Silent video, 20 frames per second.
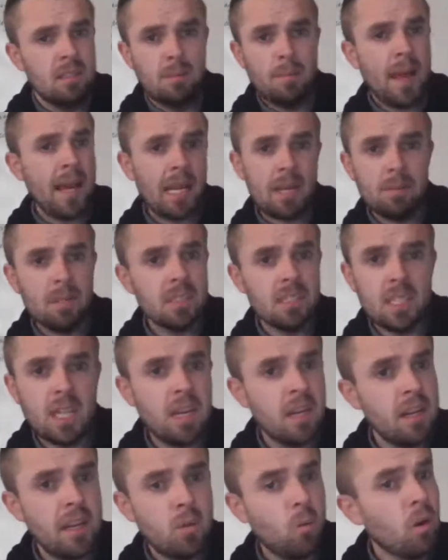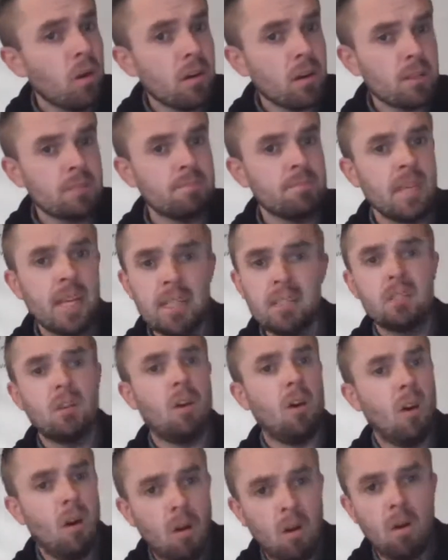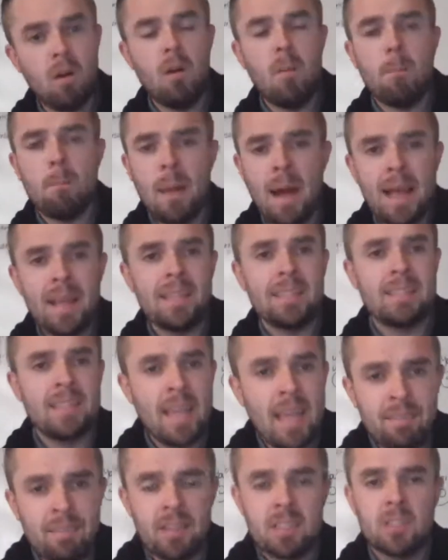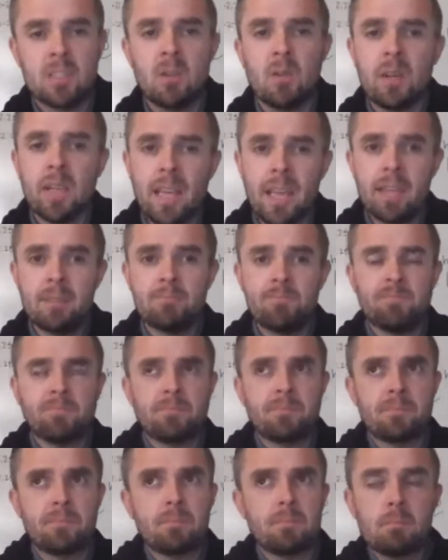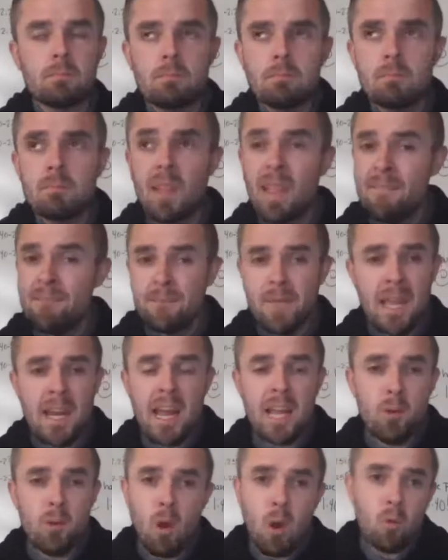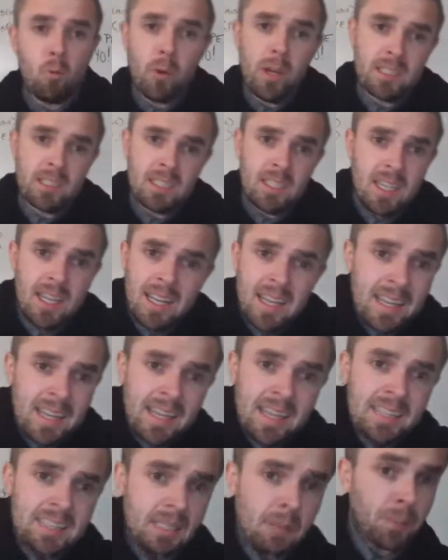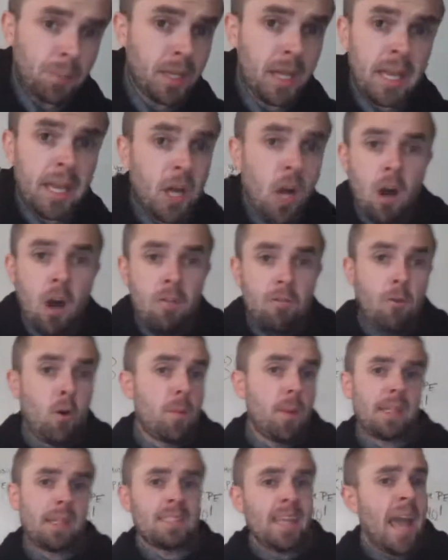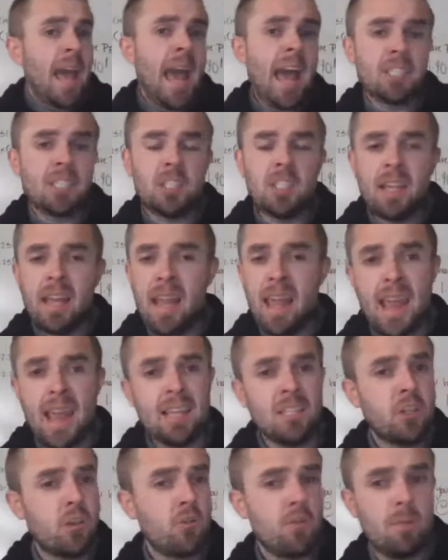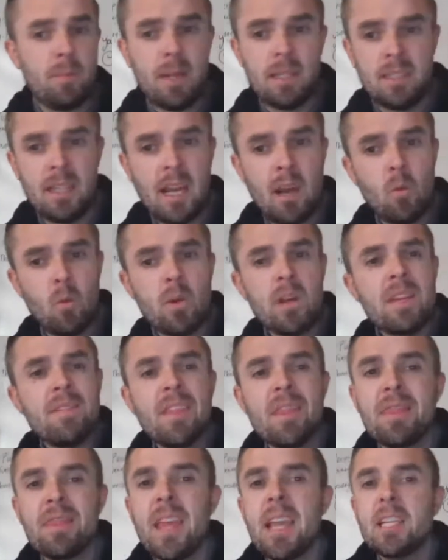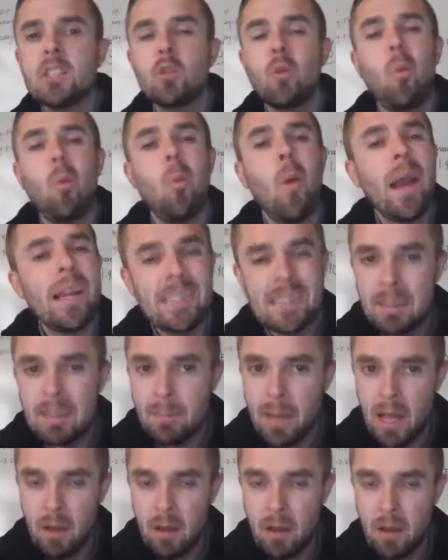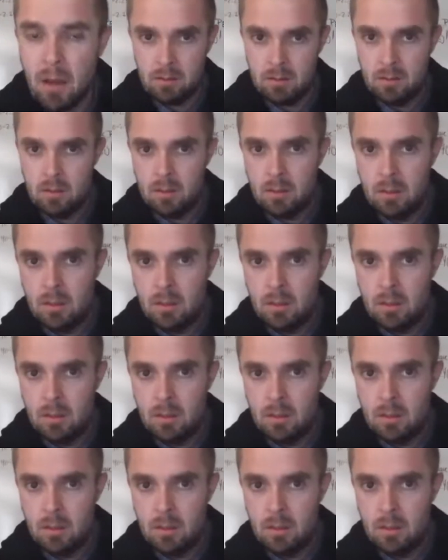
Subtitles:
The backup doesn't get any work. It's all Mike Davis. So again, fade at your own risk. He is in play in all formats, cash and tournaments. I wouldn't even think twice about it.